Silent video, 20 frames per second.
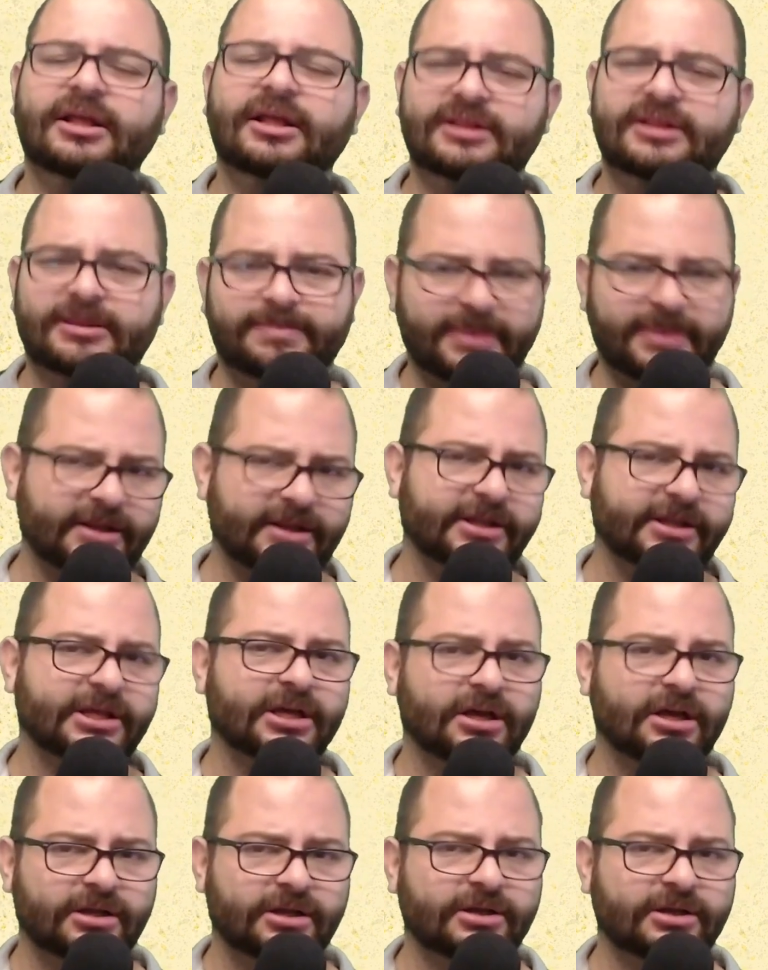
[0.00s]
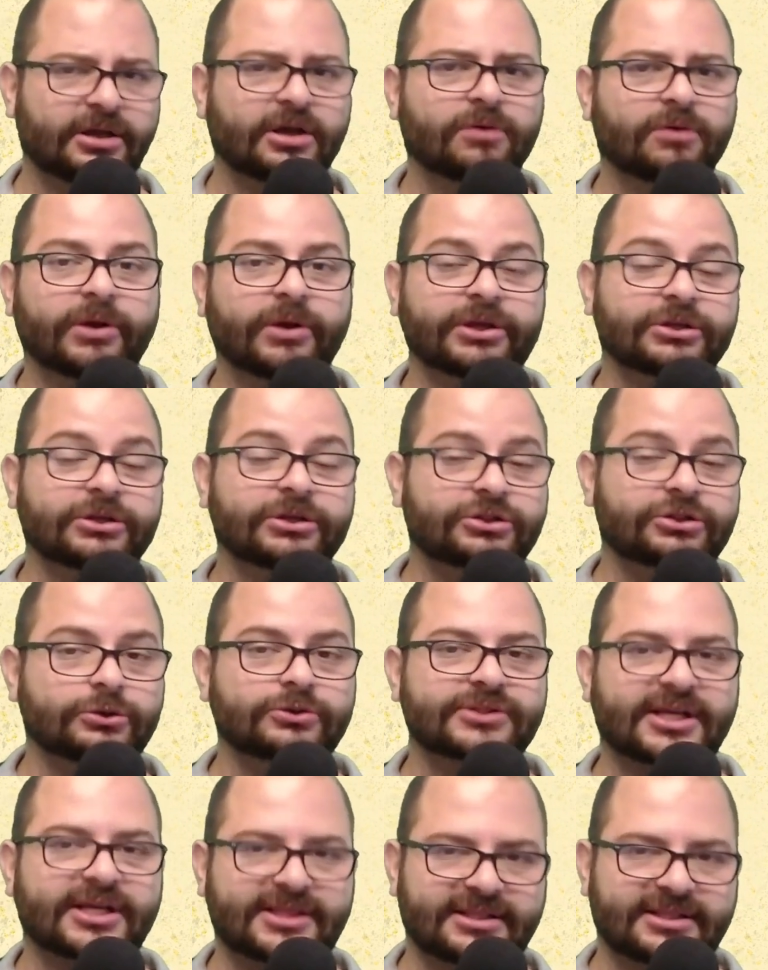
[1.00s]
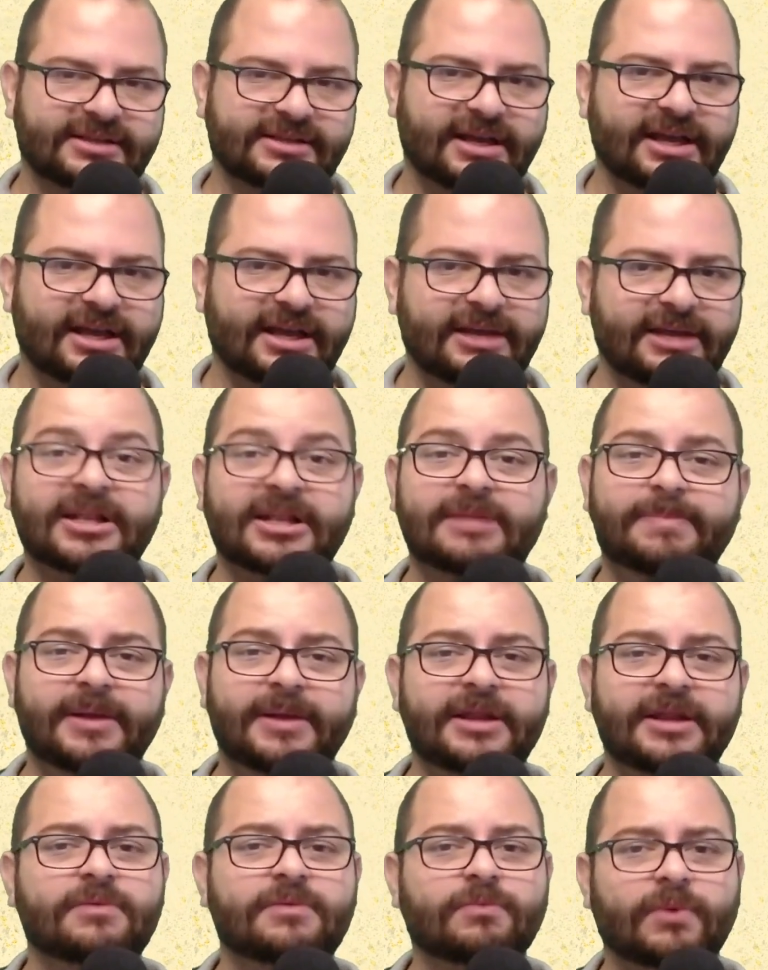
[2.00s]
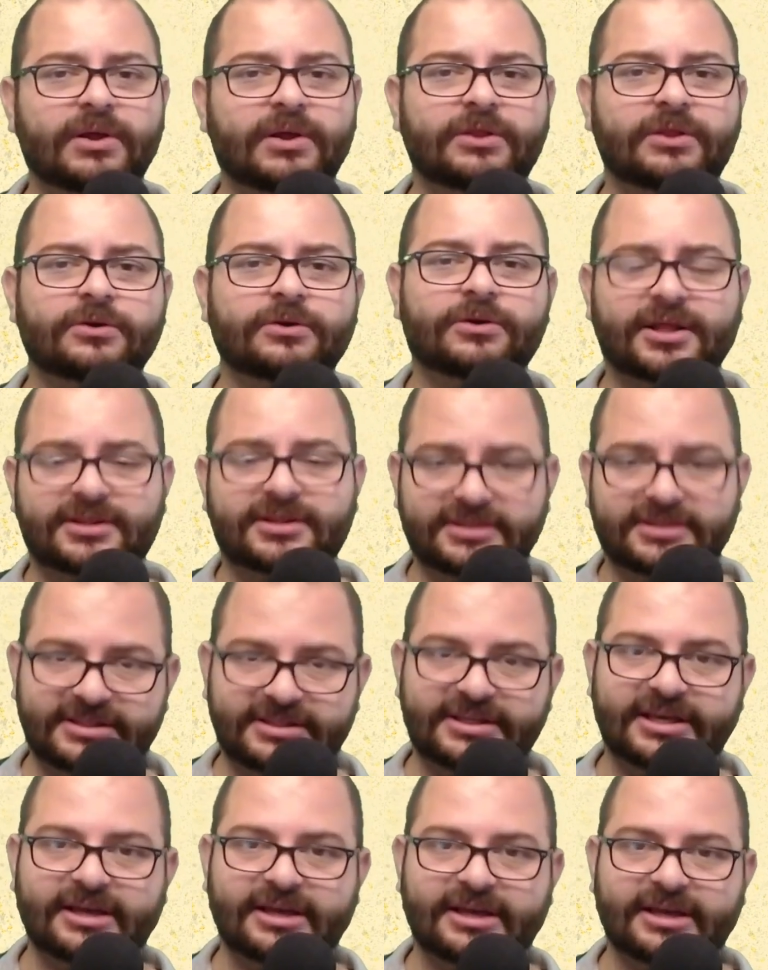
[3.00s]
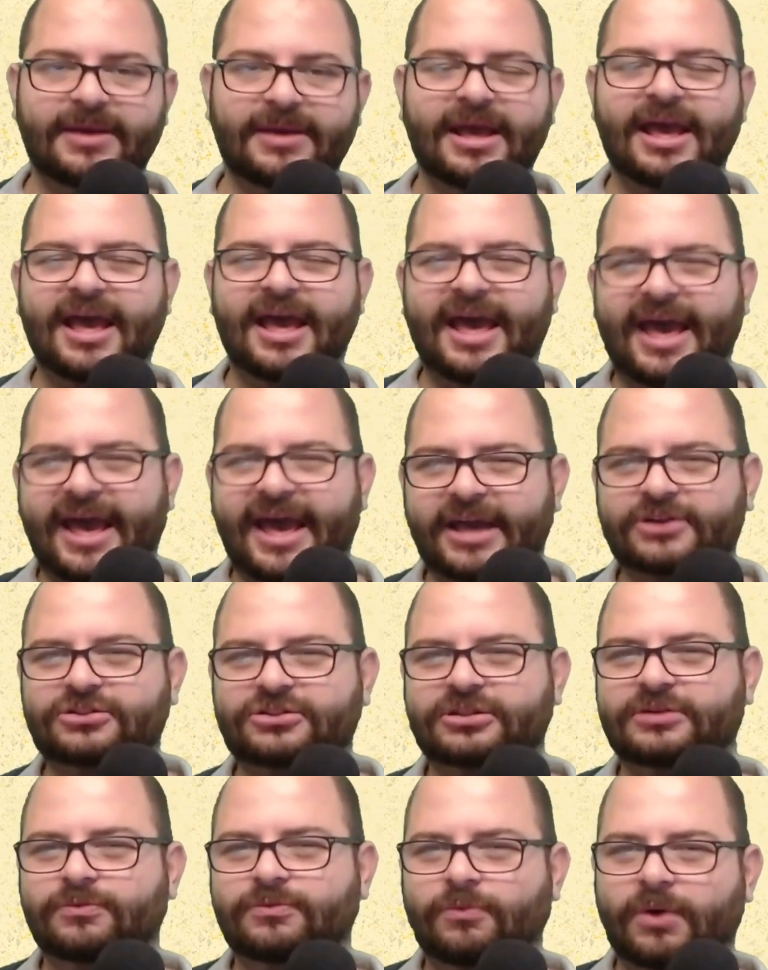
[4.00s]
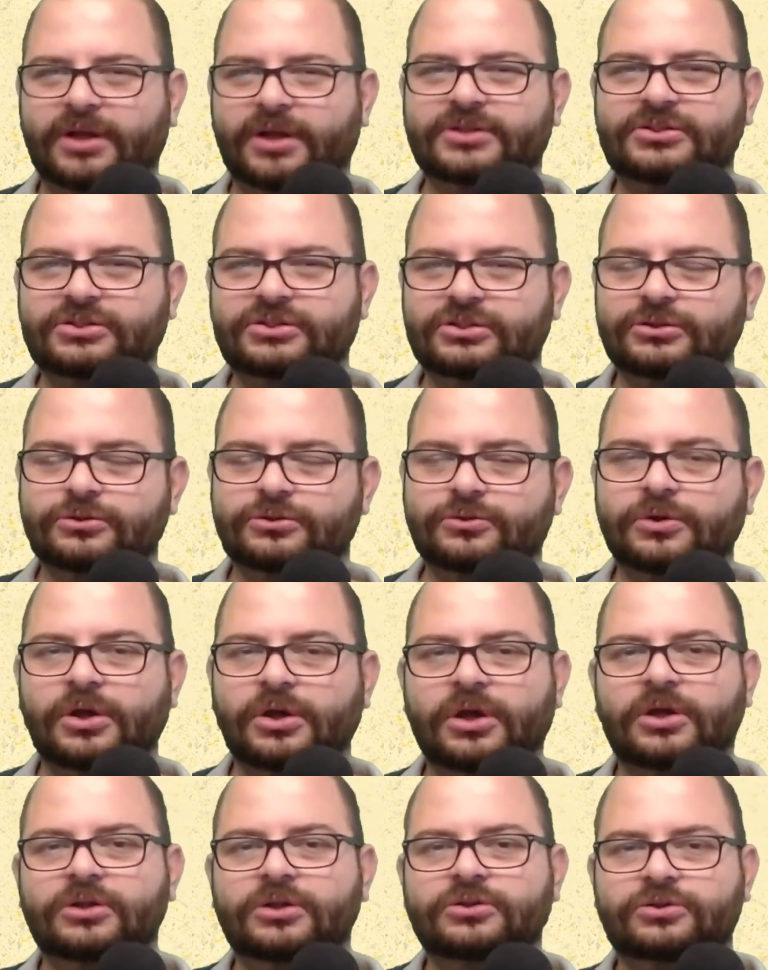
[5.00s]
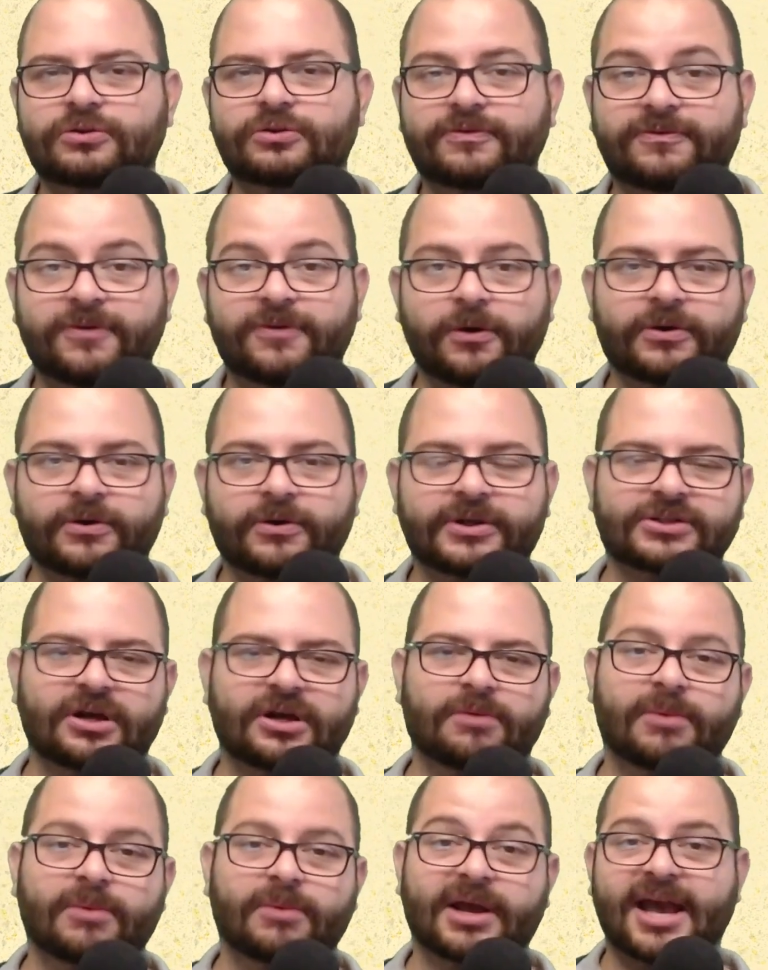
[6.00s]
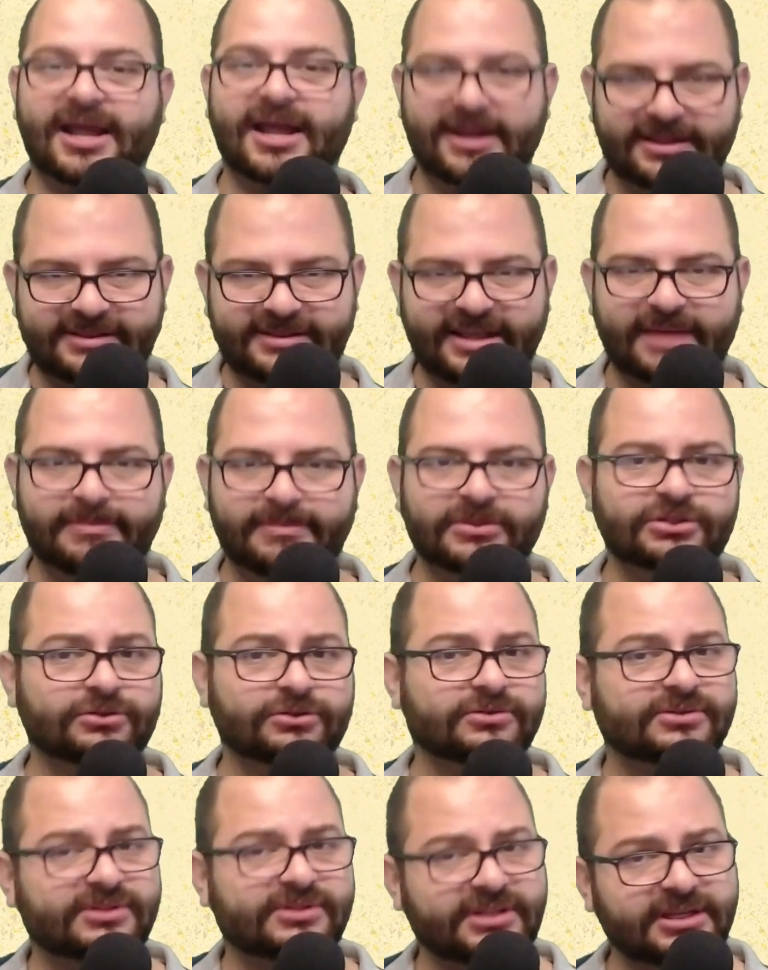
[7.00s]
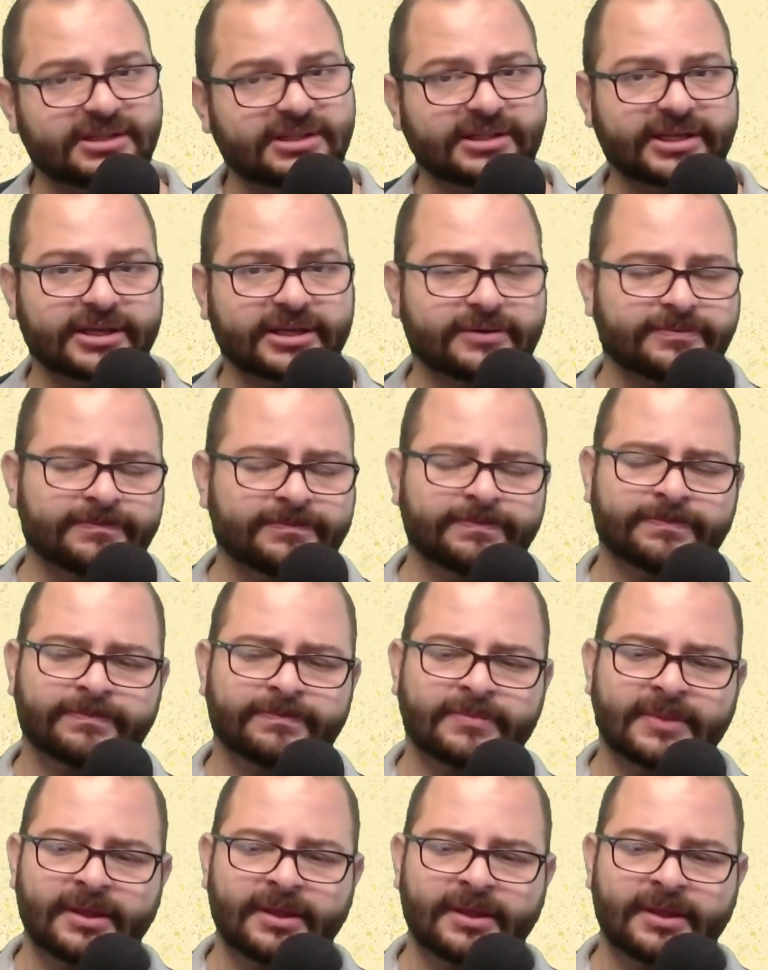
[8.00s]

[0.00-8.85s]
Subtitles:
depending on what you choose at the time, and depending on whether or not the DM actually wants you to focus on what kind of damage you're dealing.